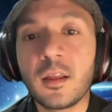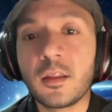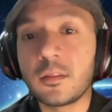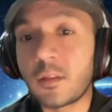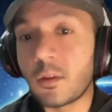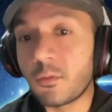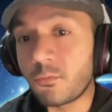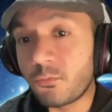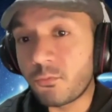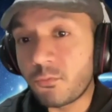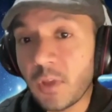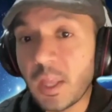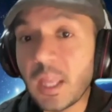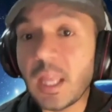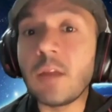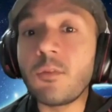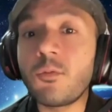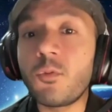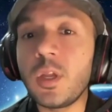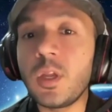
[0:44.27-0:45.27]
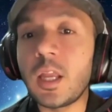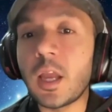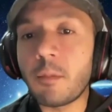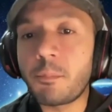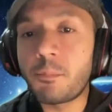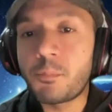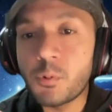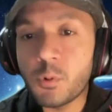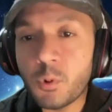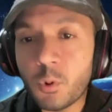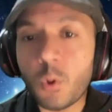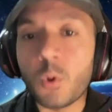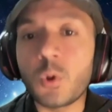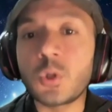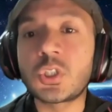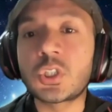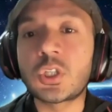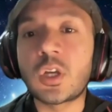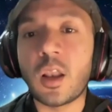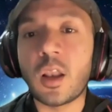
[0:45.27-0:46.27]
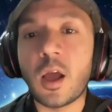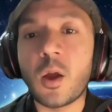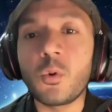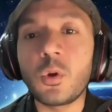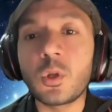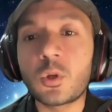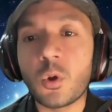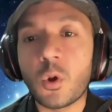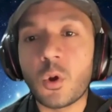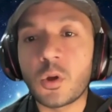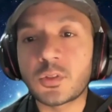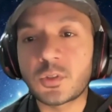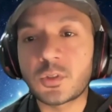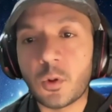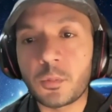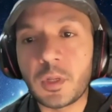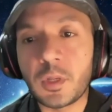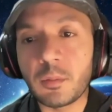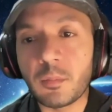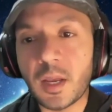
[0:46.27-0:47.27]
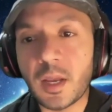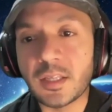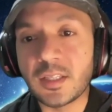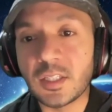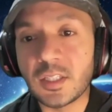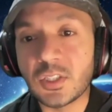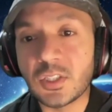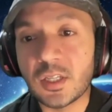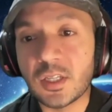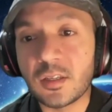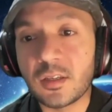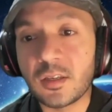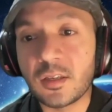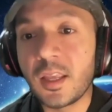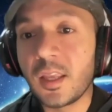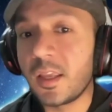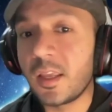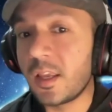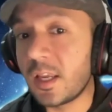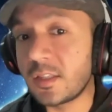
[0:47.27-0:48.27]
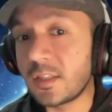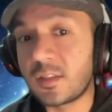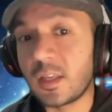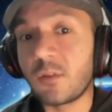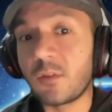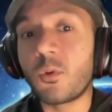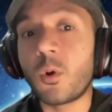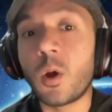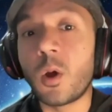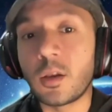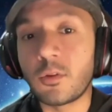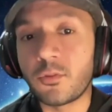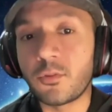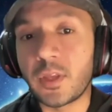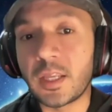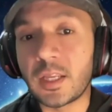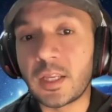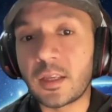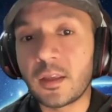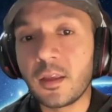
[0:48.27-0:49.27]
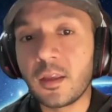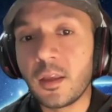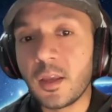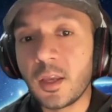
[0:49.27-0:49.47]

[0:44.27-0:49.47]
the way we approach cloud cost optimization is evolving.